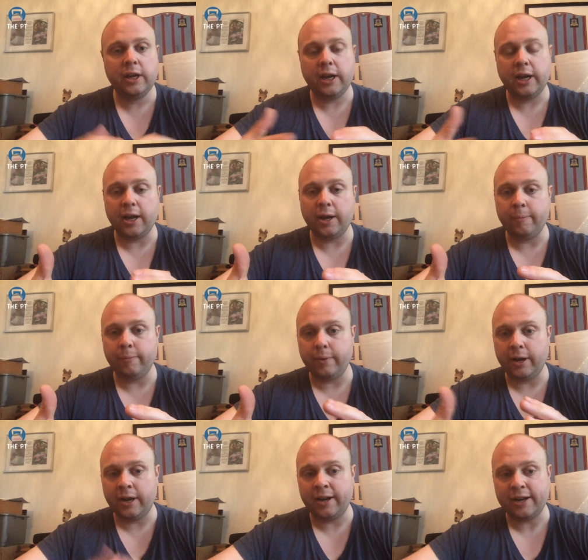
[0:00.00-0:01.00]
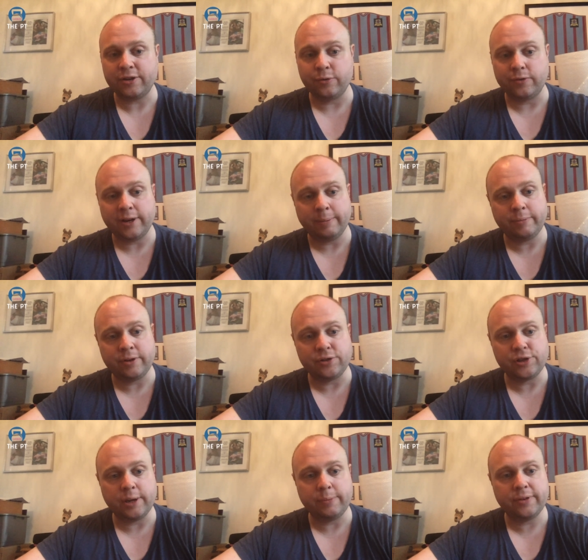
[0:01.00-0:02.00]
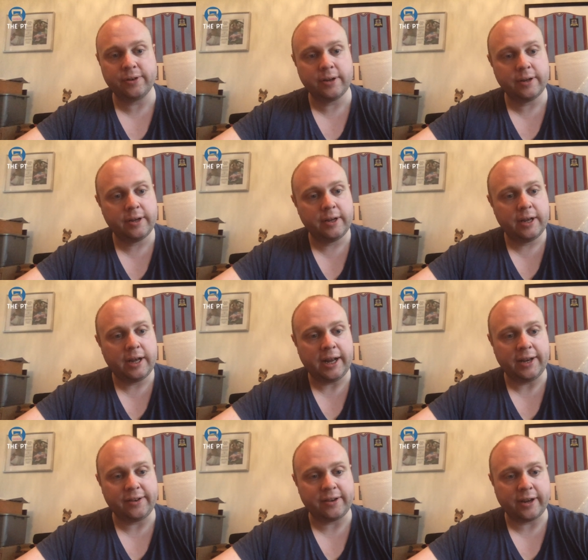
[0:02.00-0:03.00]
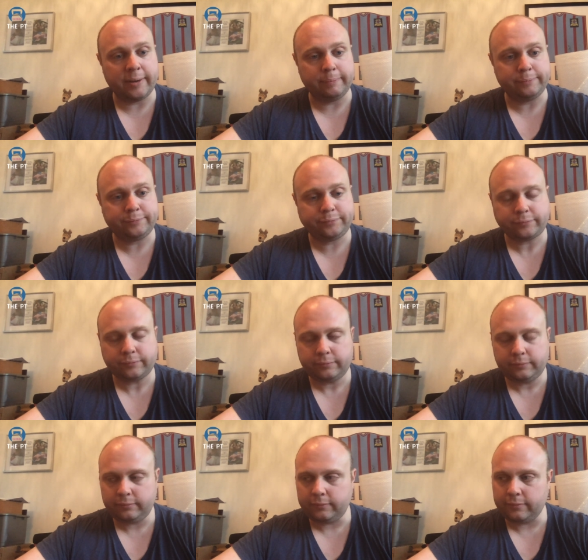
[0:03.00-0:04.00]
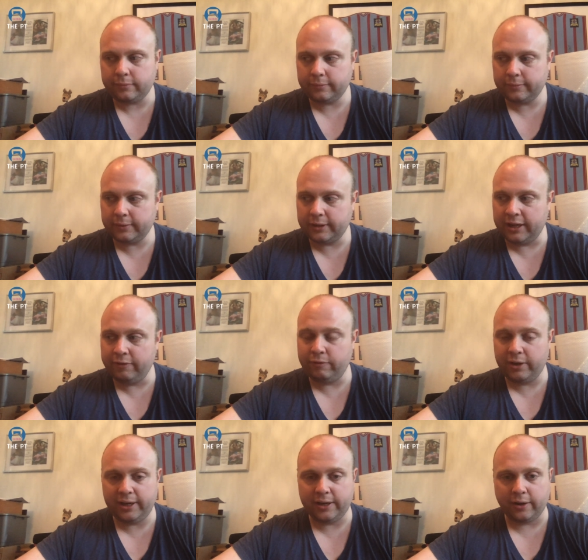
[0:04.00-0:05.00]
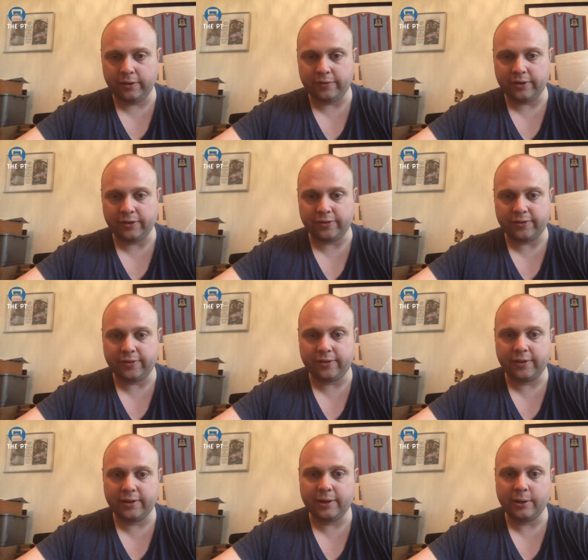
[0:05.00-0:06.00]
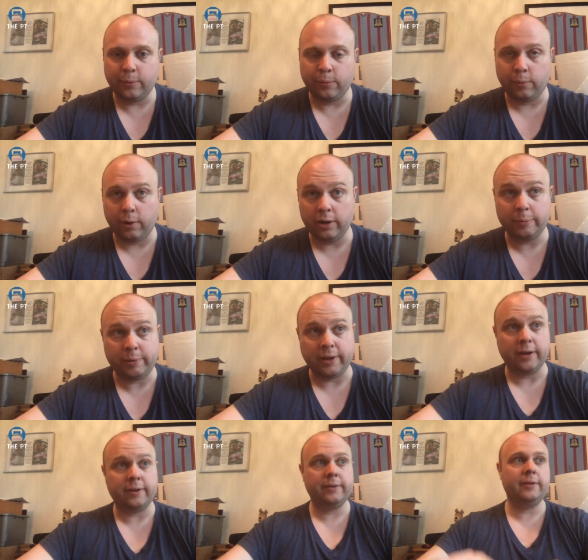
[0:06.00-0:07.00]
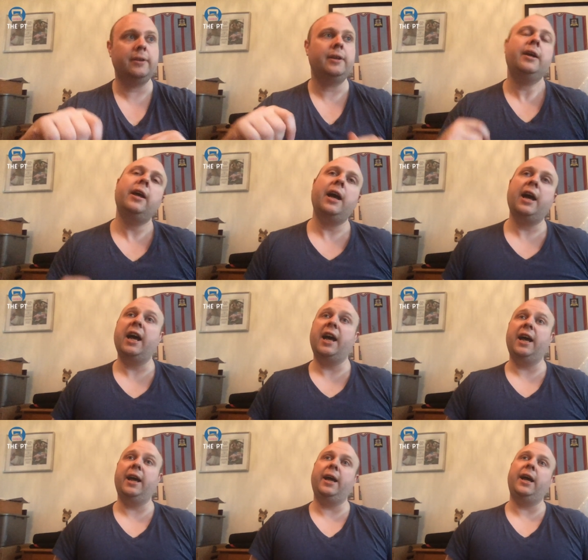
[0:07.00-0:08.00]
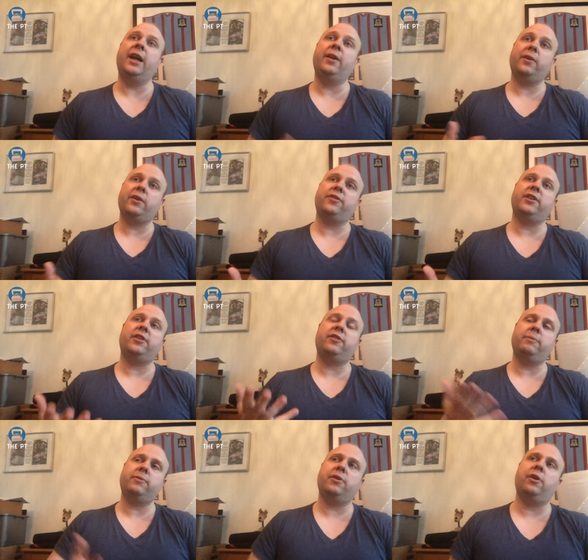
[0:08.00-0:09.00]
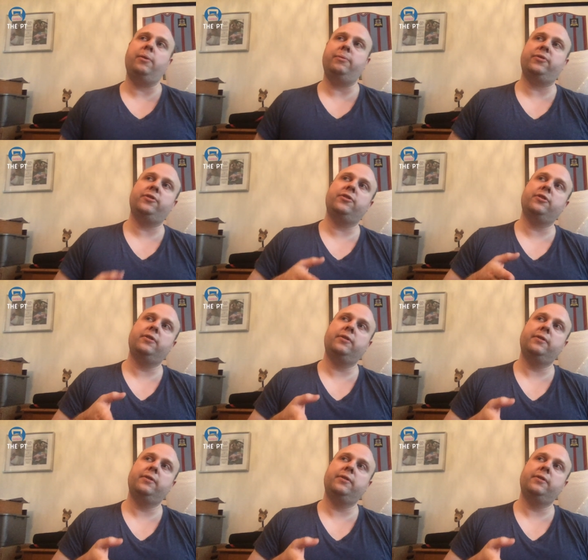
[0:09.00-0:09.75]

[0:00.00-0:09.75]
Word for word: um, at national championships, and um, it really kind of does wallop you. And like I say, sometimes